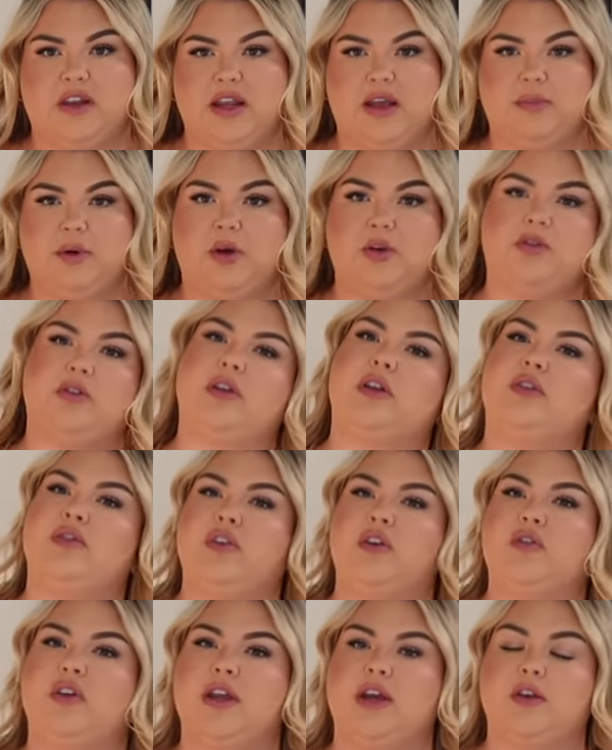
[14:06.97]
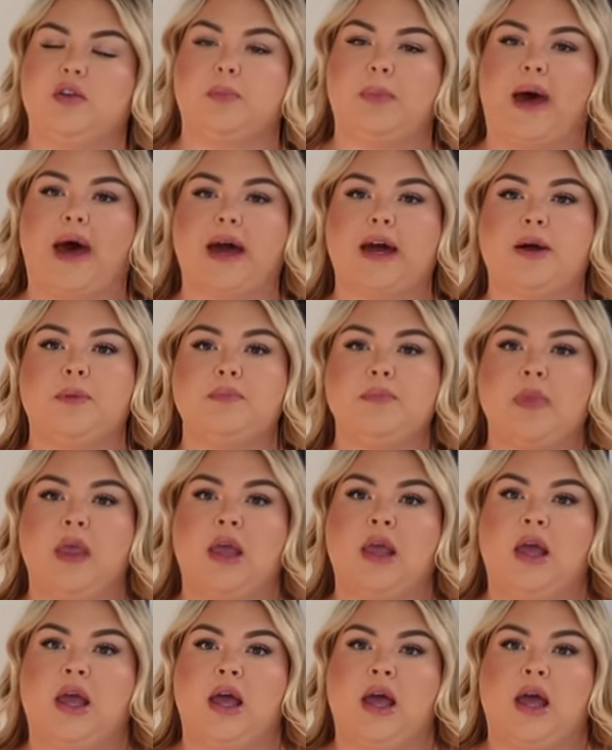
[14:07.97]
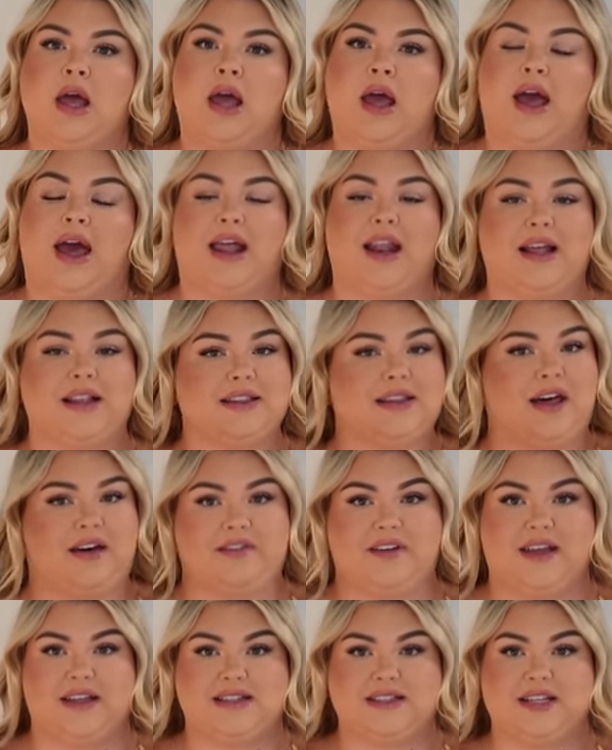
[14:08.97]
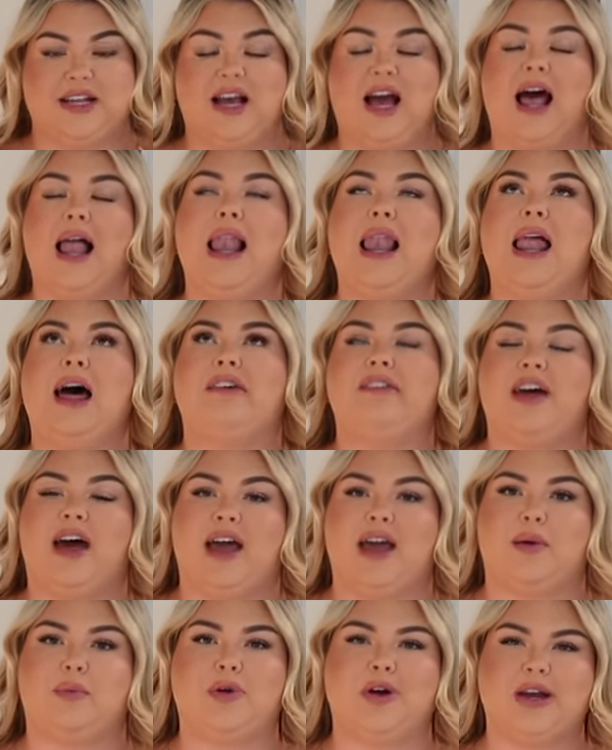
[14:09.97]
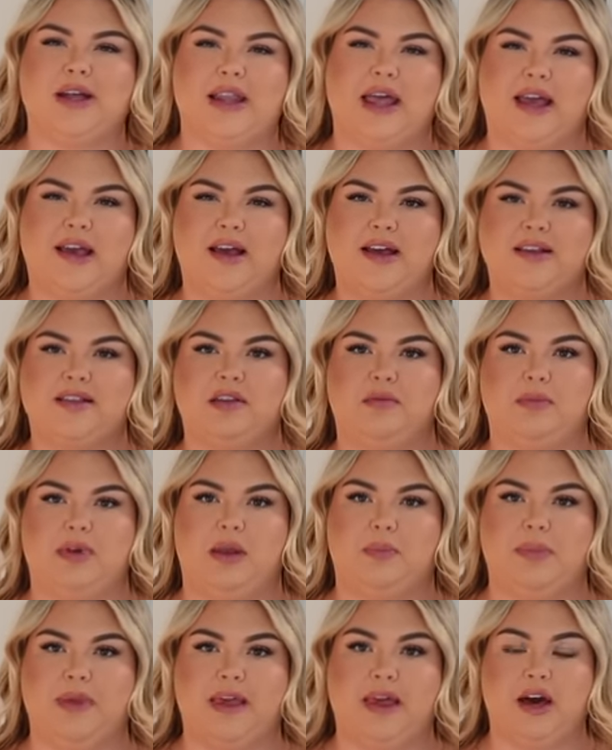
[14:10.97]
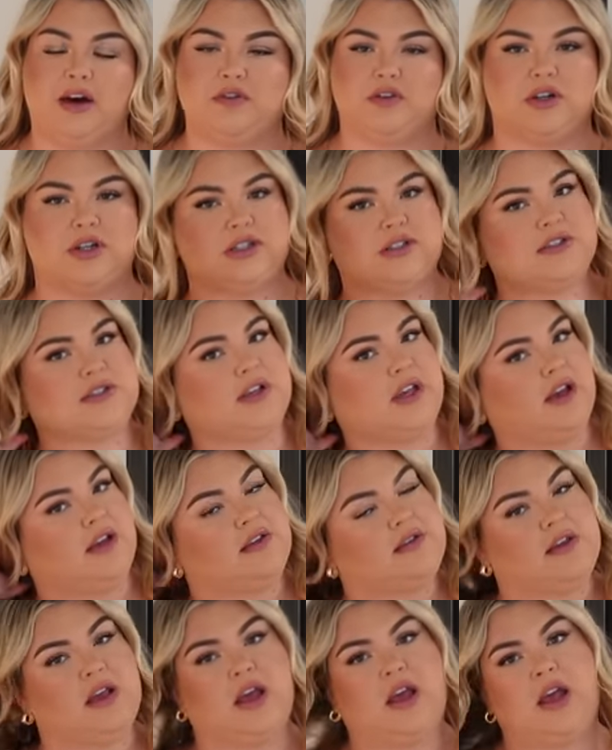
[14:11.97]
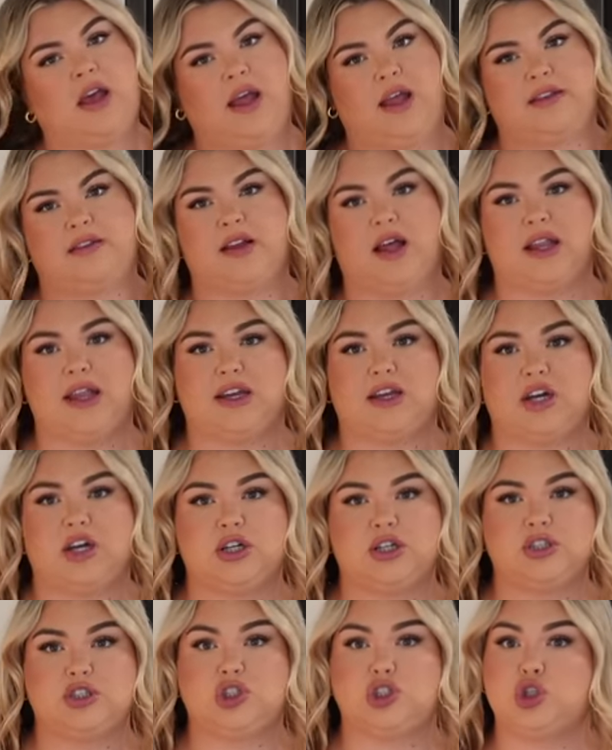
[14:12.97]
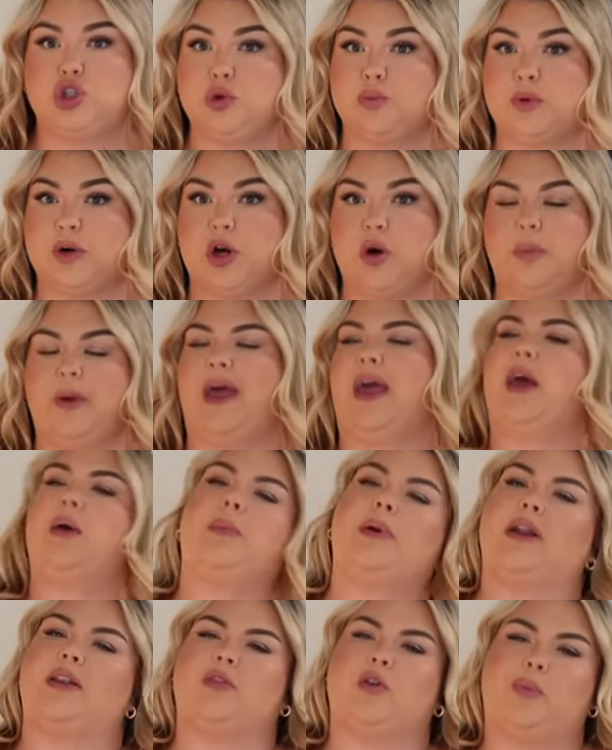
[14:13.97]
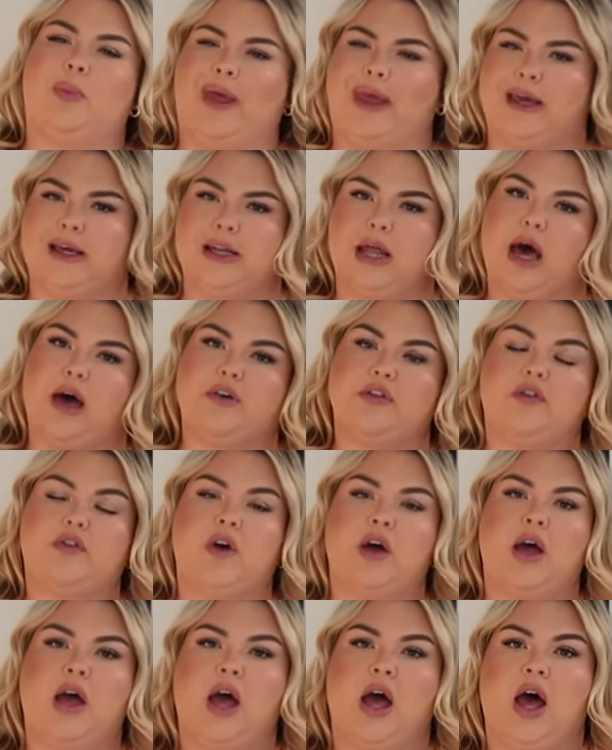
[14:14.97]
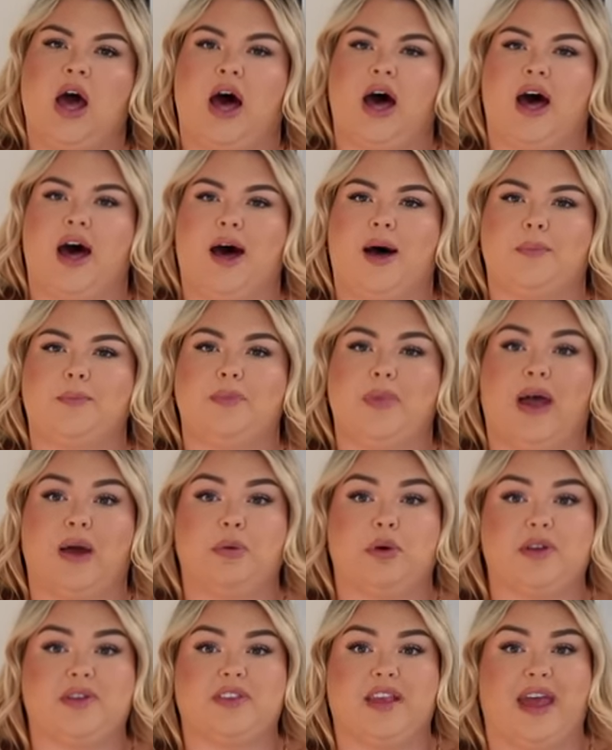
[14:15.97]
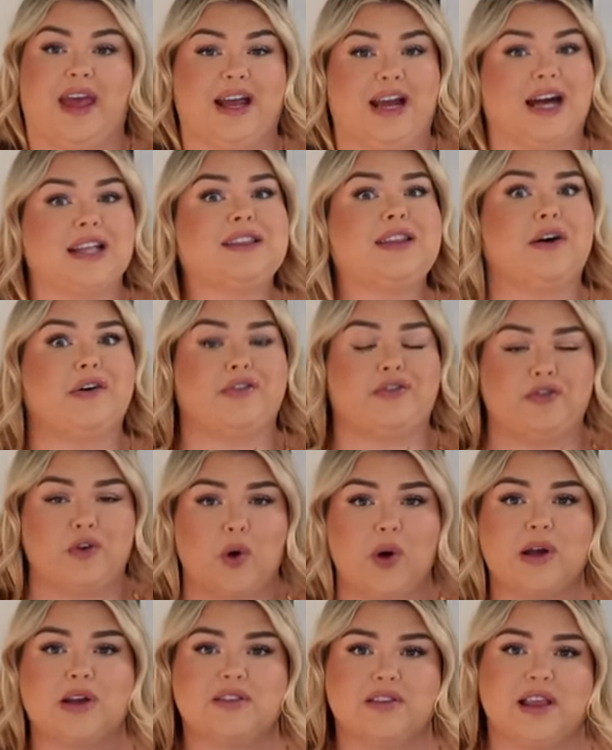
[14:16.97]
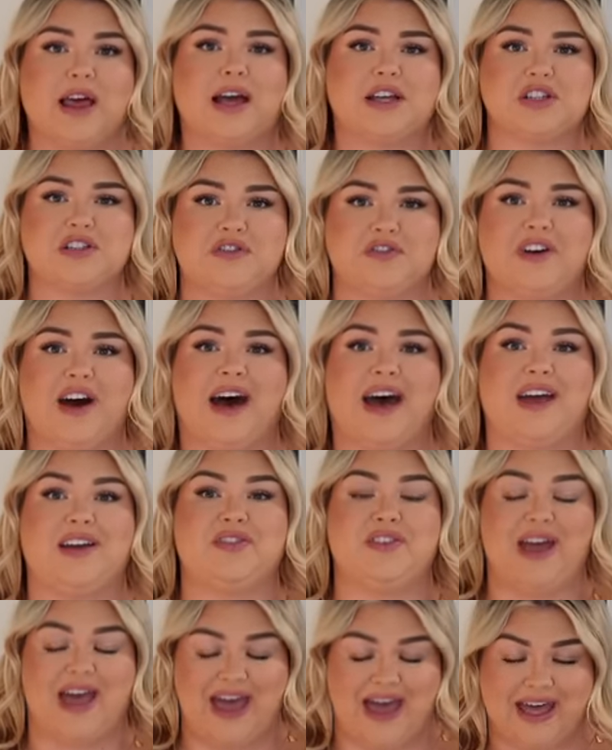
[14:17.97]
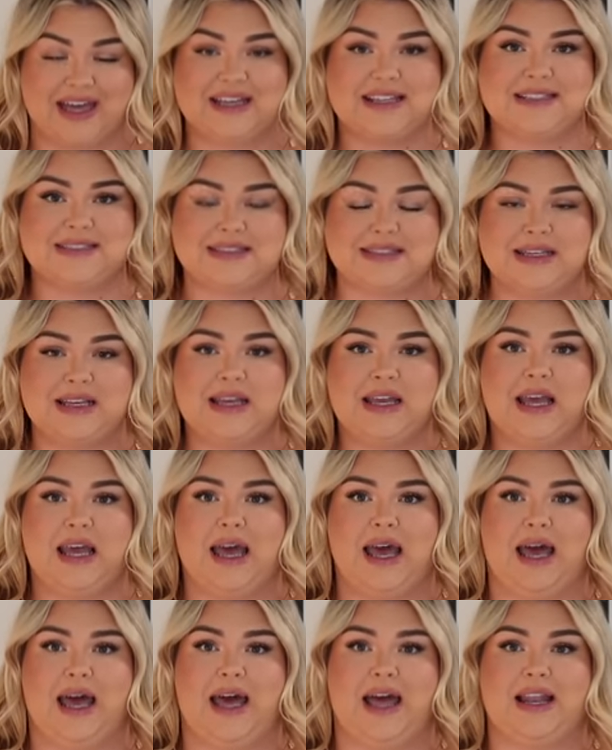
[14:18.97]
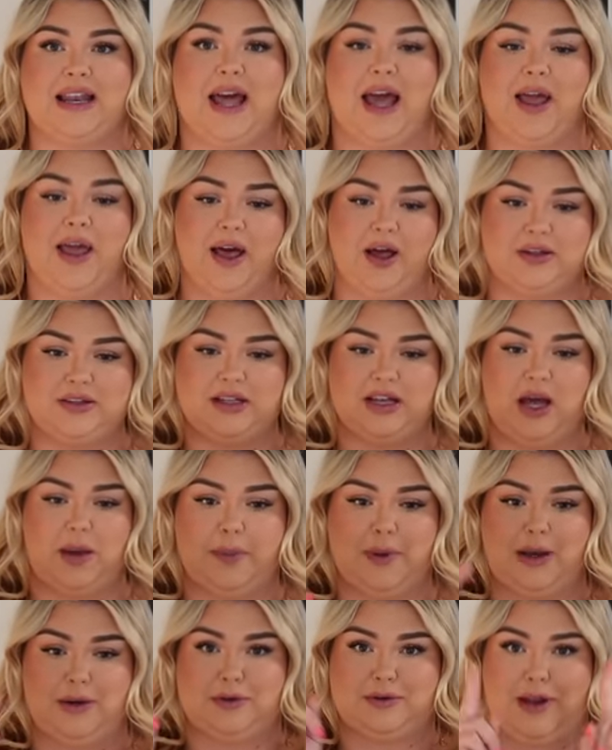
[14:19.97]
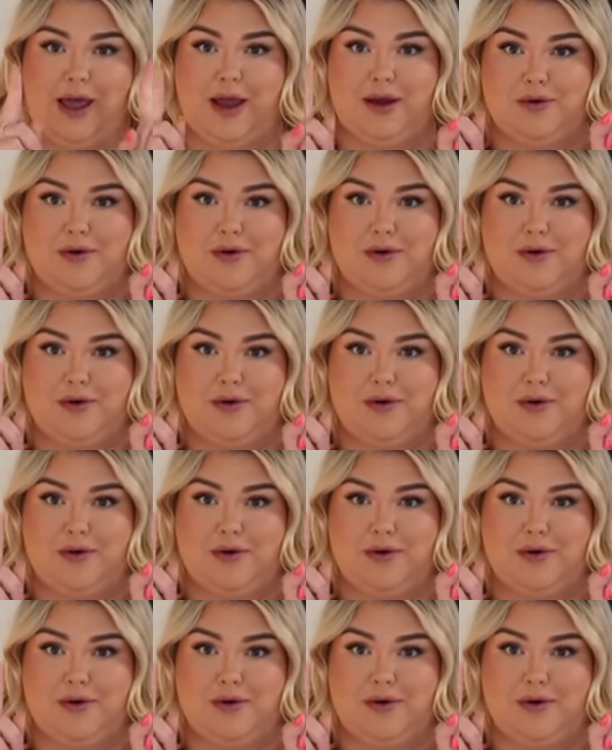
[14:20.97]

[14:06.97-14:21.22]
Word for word: that I posted a few videos back. And I love it. I love it. I am wearing like some nippy covers because it's not like super opaque, but it's opaque enough. Um, I will say I got the 4 slash 5X and I held it up and it was like,